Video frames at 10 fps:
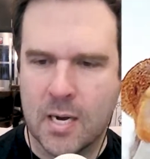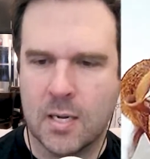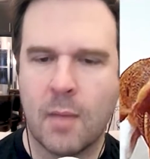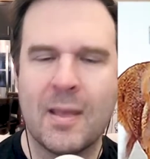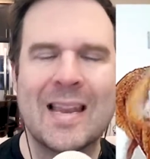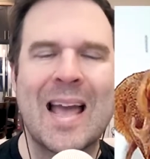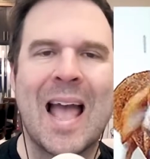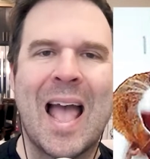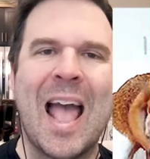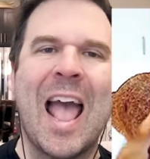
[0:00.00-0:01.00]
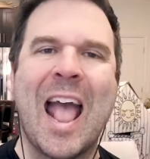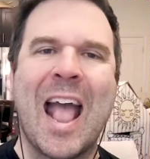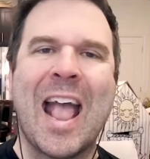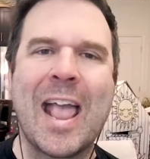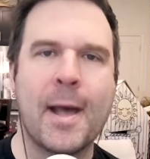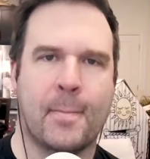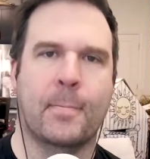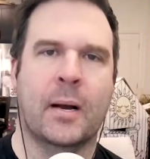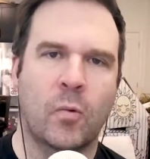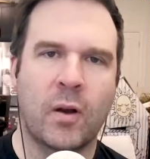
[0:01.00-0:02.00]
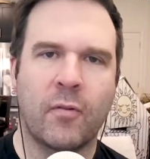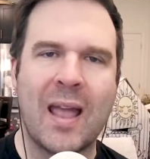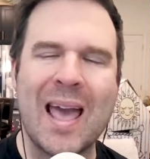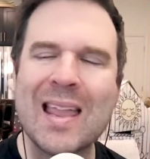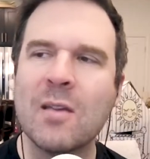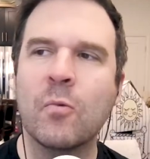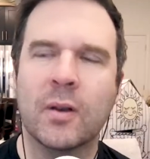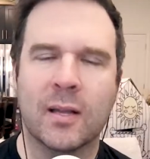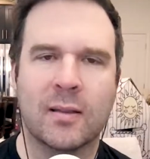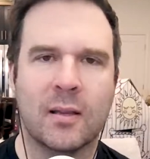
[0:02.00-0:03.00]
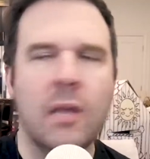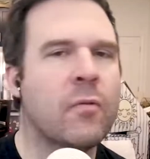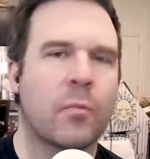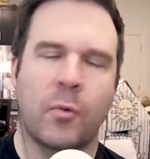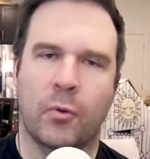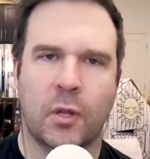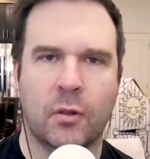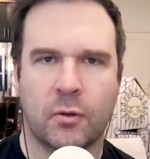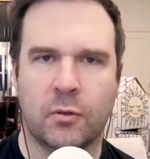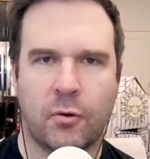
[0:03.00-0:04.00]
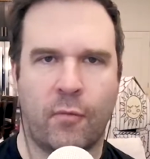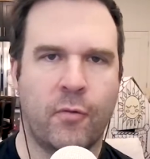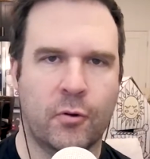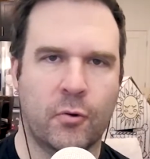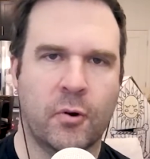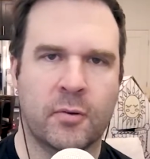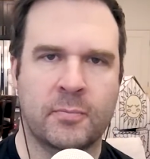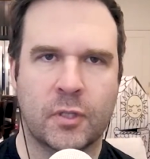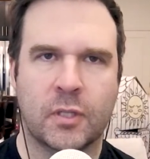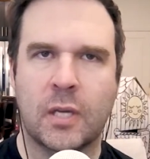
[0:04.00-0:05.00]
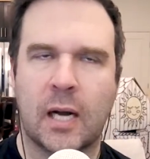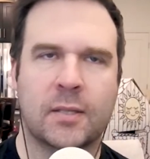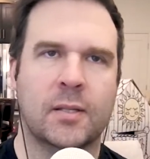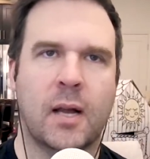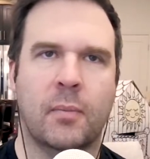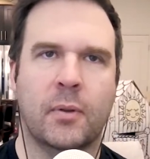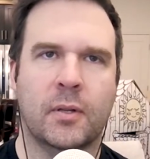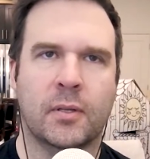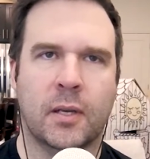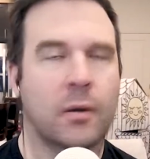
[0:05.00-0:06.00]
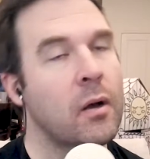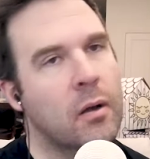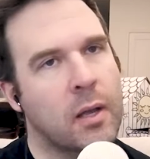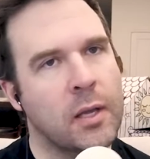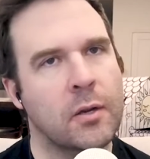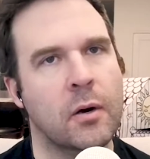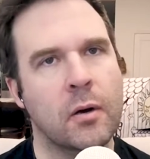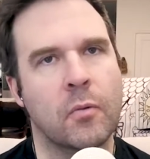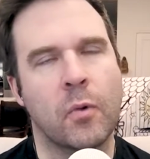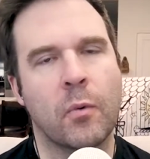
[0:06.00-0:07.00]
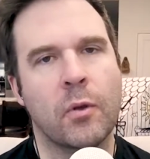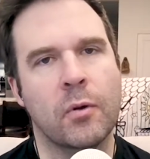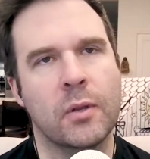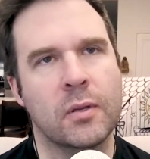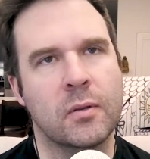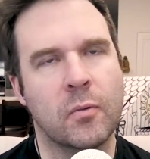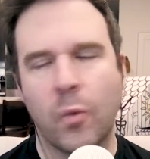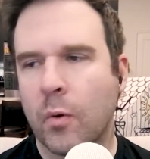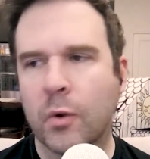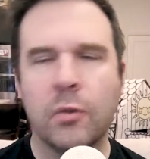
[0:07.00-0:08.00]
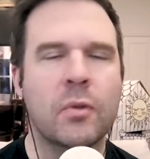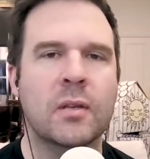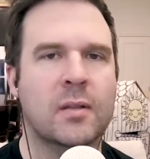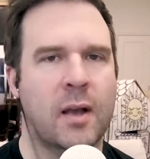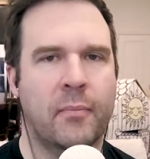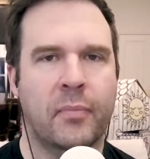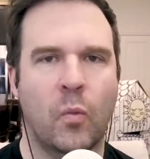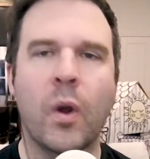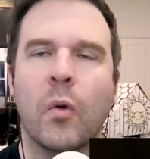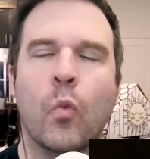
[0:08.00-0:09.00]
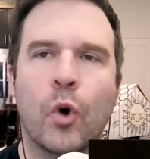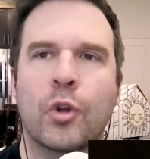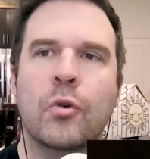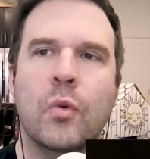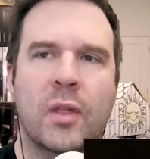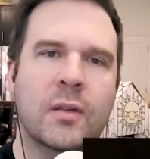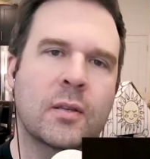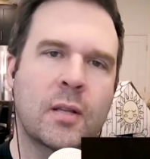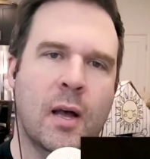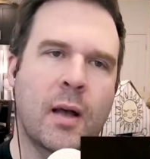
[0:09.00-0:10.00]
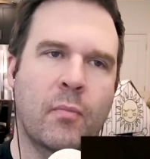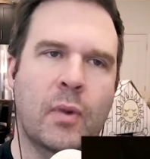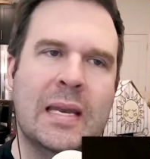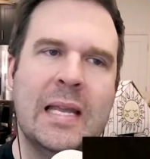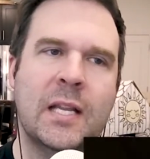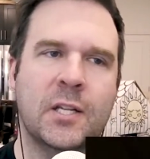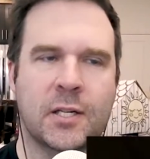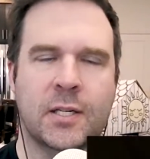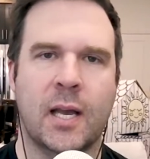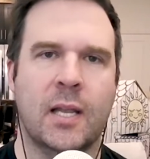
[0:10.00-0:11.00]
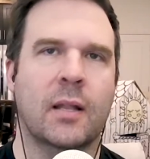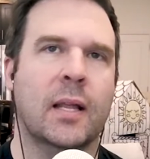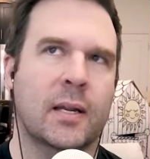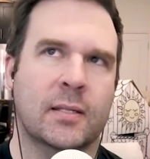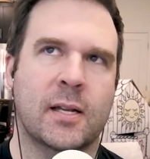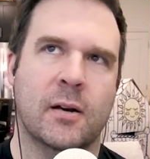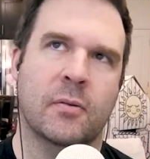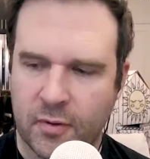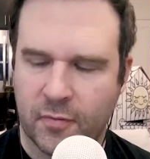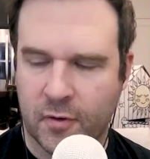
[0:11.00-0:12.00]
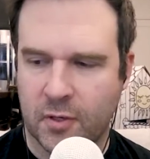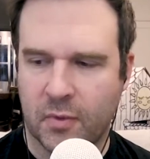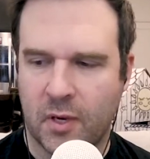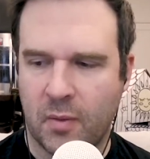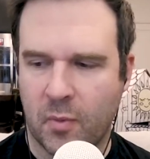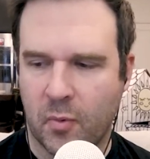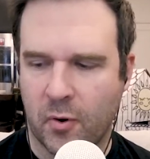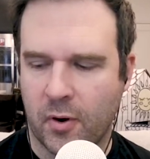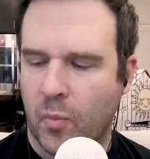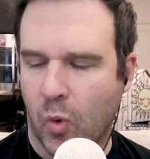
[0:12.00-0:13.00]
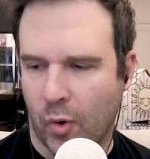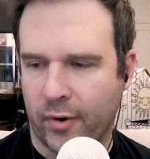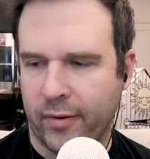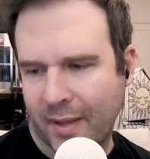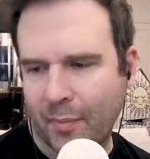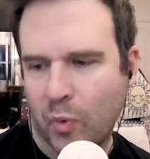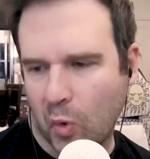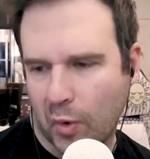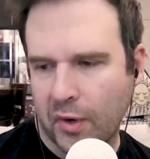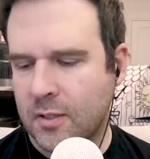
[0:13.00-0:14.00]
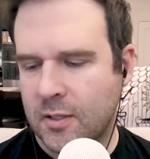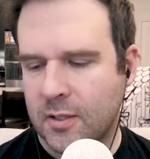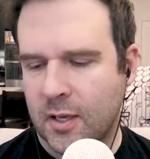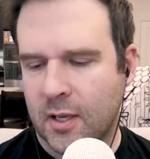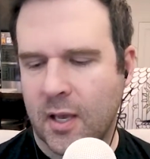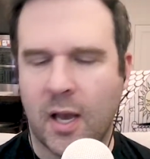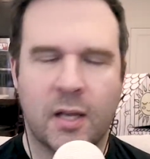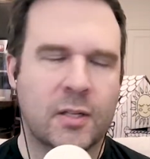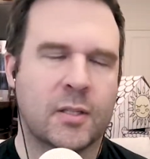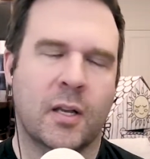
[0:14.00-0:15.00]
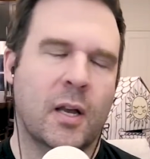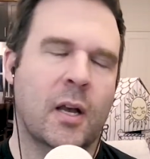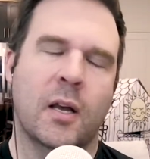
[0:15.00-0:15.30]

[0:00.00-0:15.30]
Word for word: I mean, ham whenever anyone gets even remotely close to her front door, just nonstop. And it's like, oh, hey, dog, where were you on this? Where were you this time? Where were you this time? Needed you. And you let us down. To finish up the neighbor port, port, that port, she's like, yeah, I just, uh,